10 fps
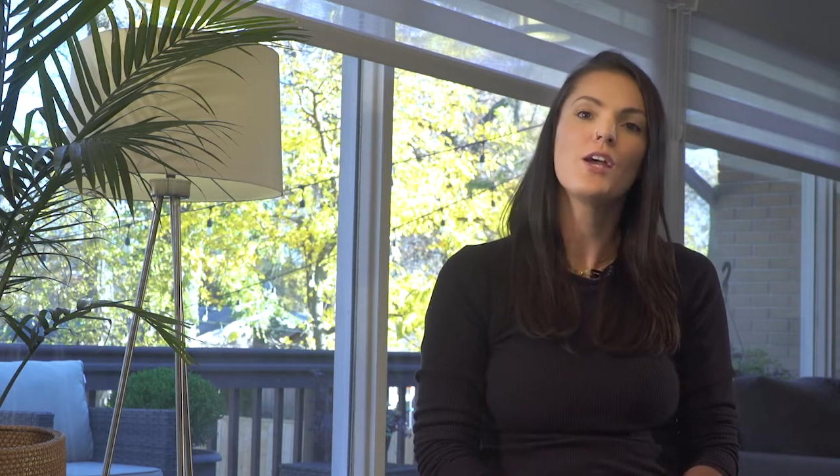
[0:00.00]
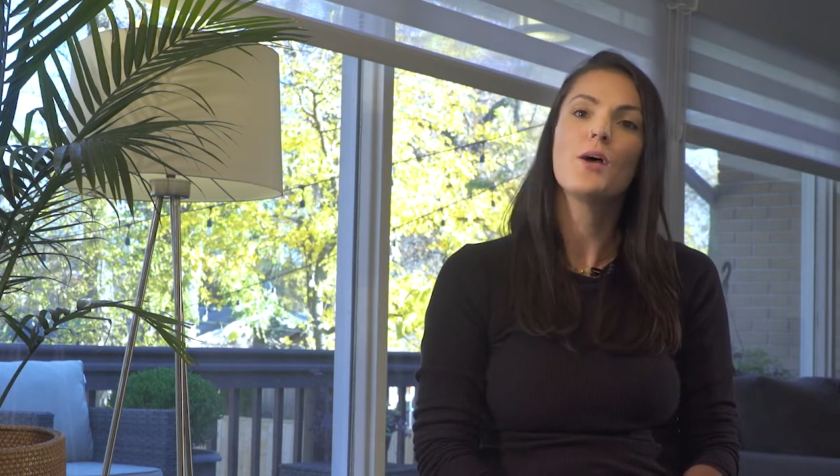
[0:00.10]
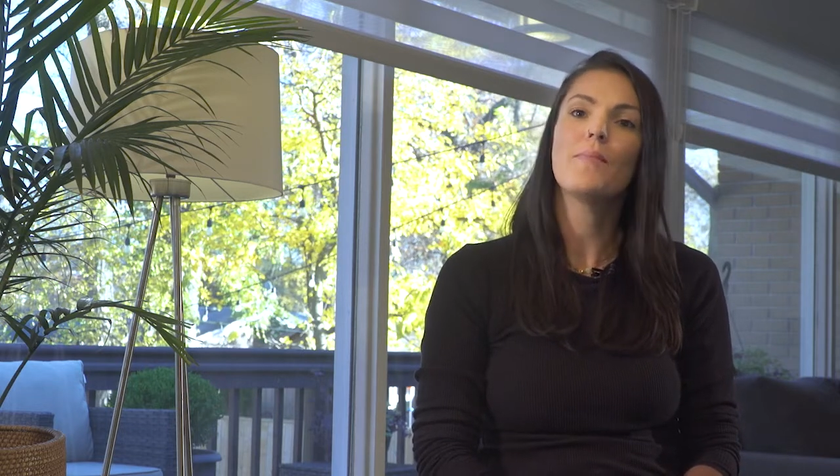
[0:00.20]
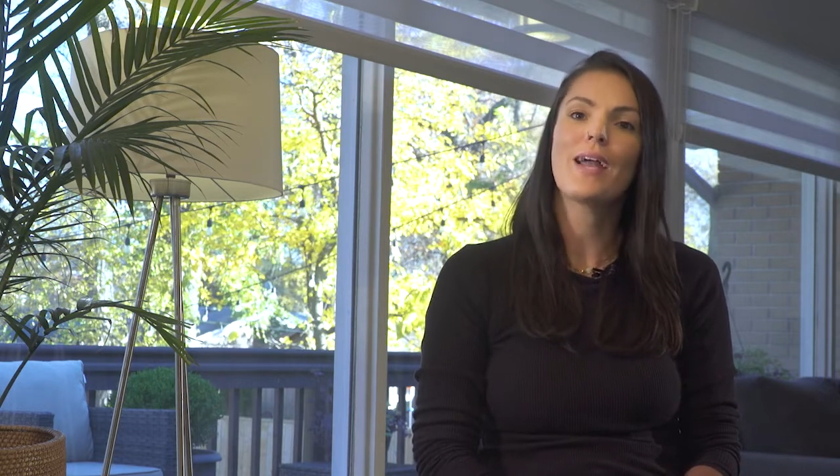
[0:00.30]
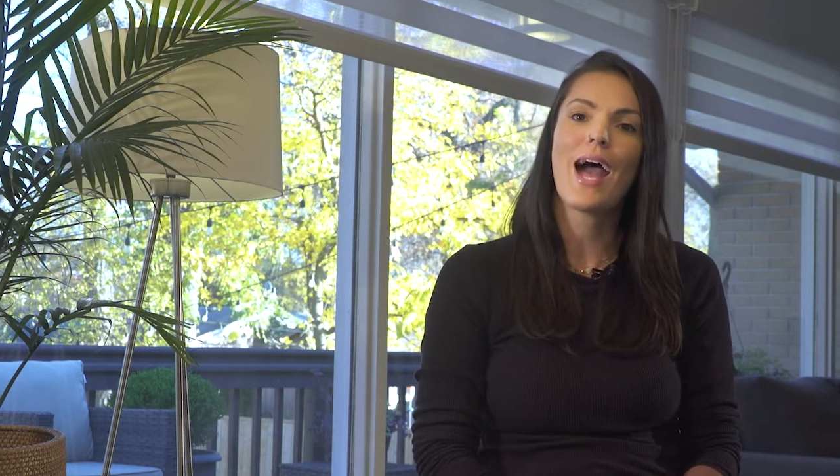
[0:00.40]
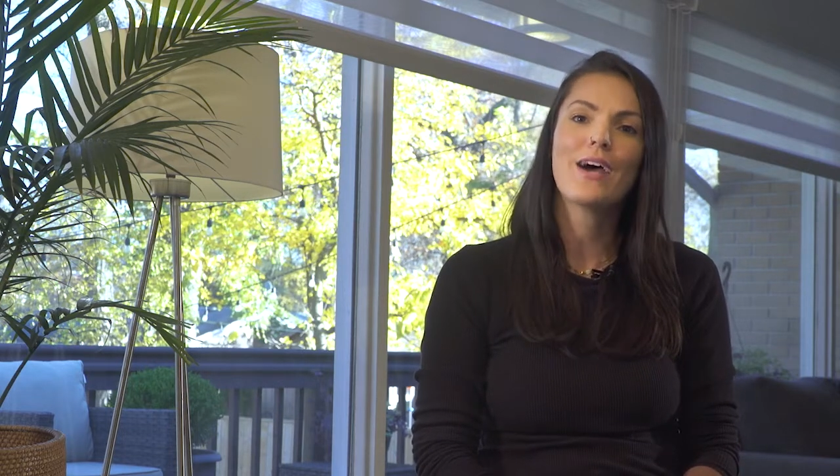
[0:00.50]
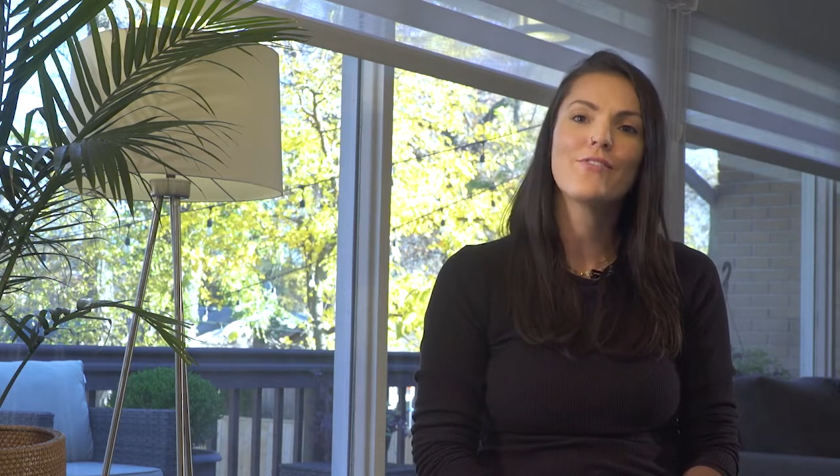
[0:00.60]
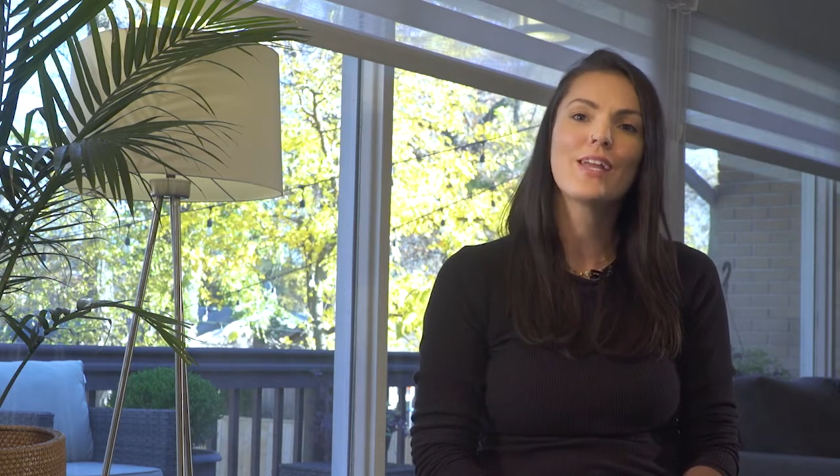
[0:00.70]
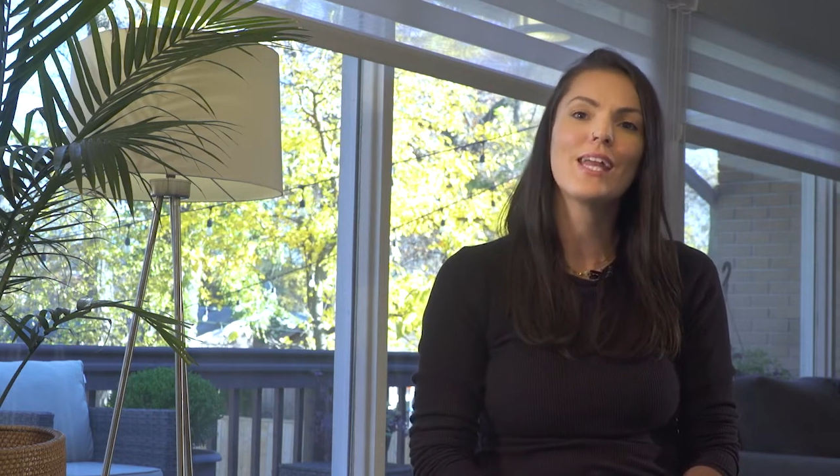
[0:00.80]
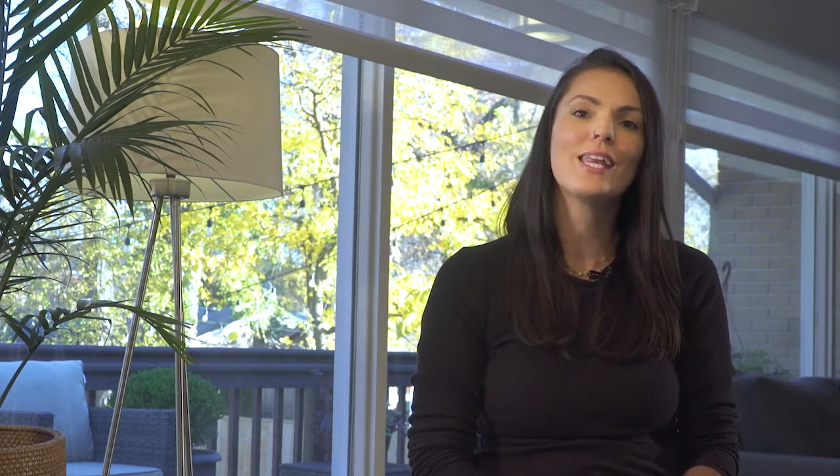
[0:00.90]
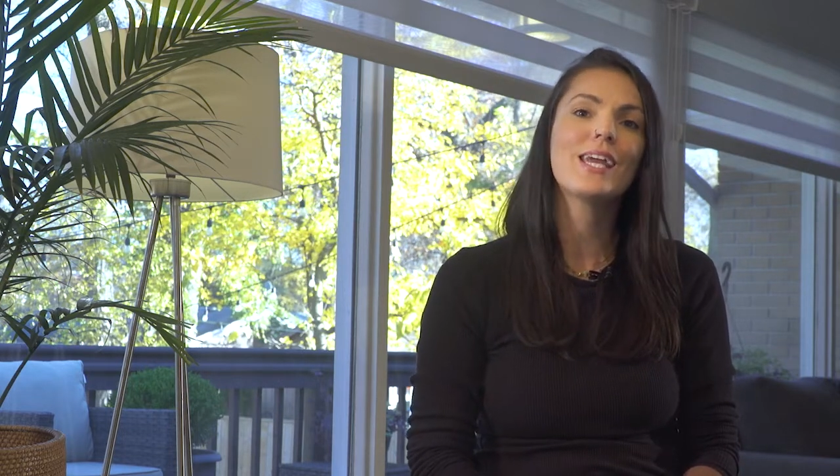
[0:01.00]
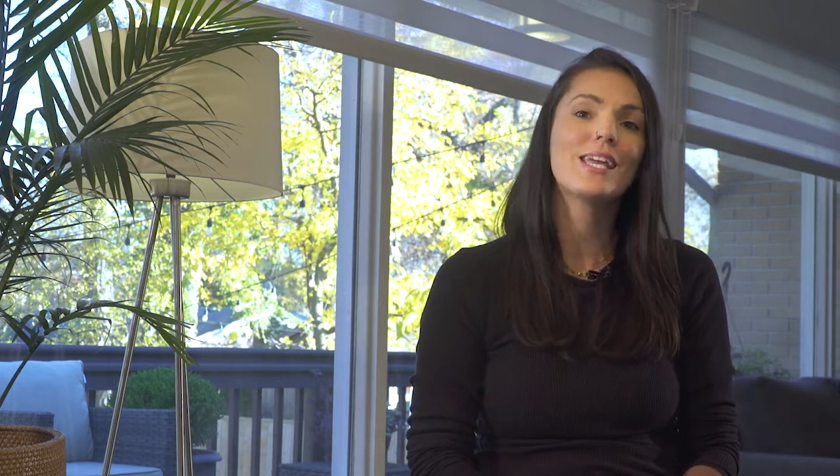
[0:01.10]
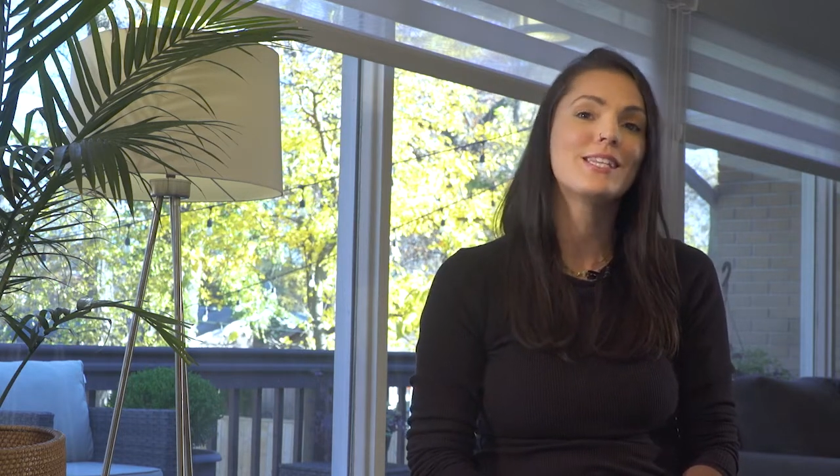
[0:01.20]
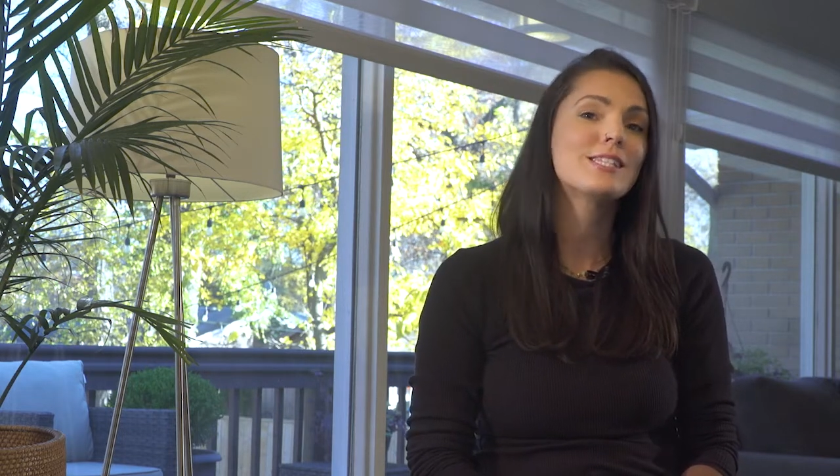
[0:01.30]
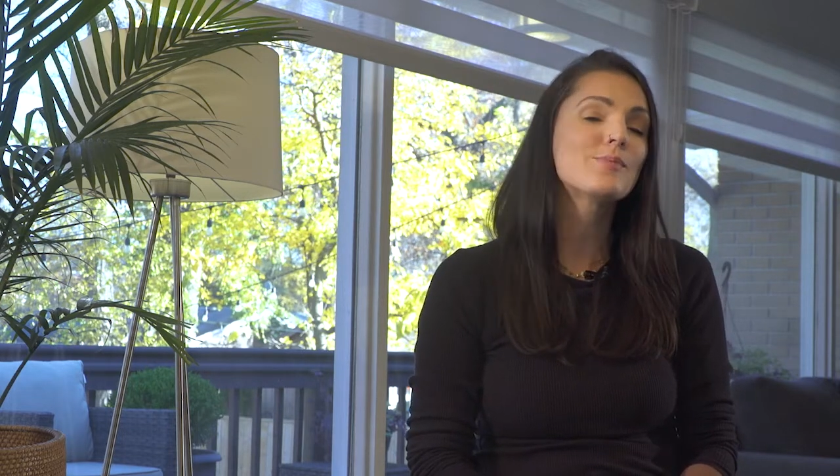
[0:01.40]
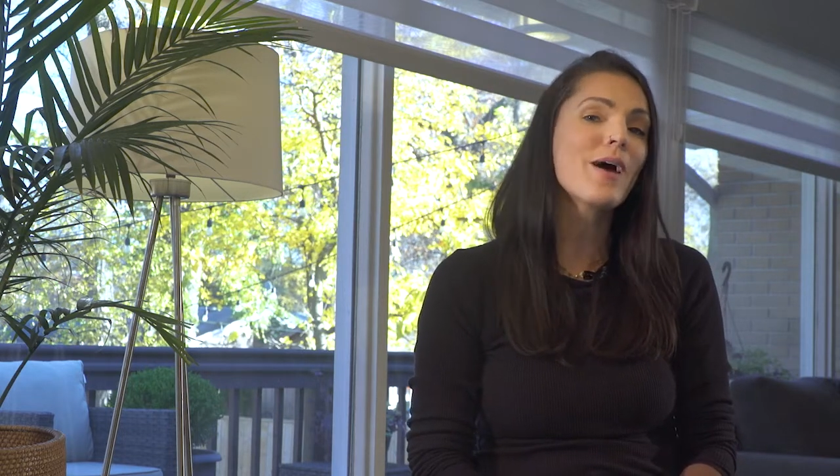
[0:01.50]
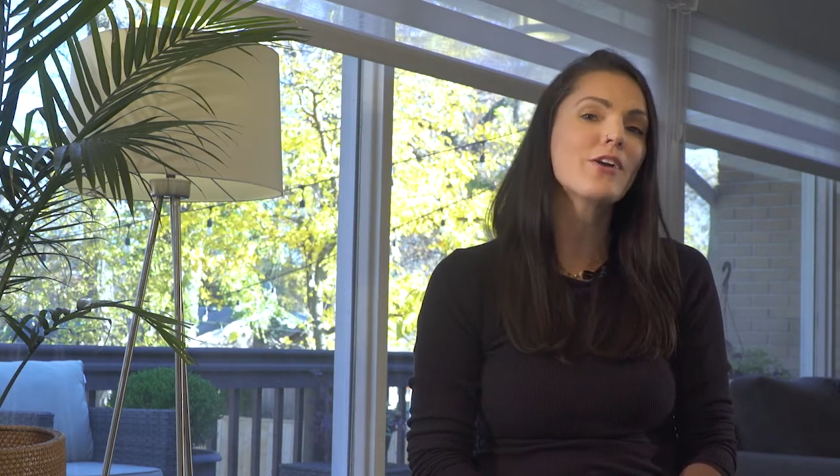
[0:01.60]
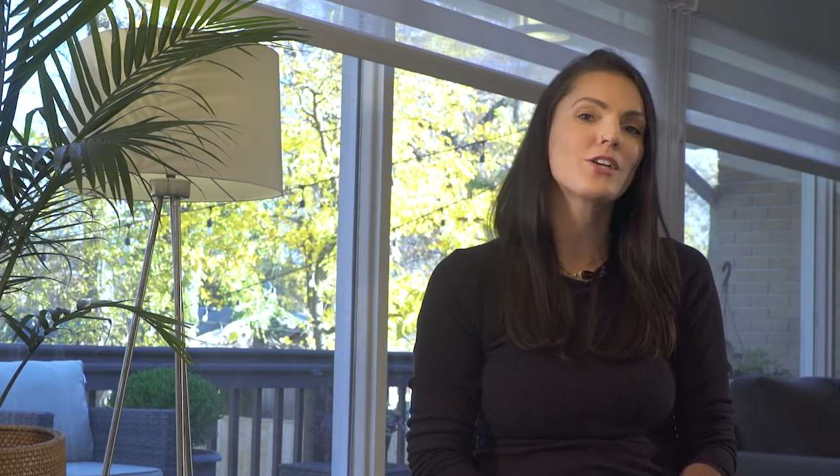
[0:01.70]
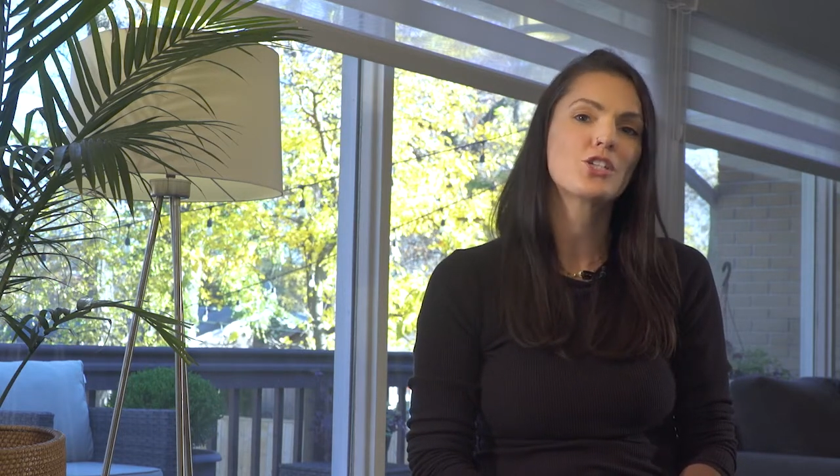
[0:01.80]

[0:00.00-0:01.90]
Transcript: by advocating and inspiring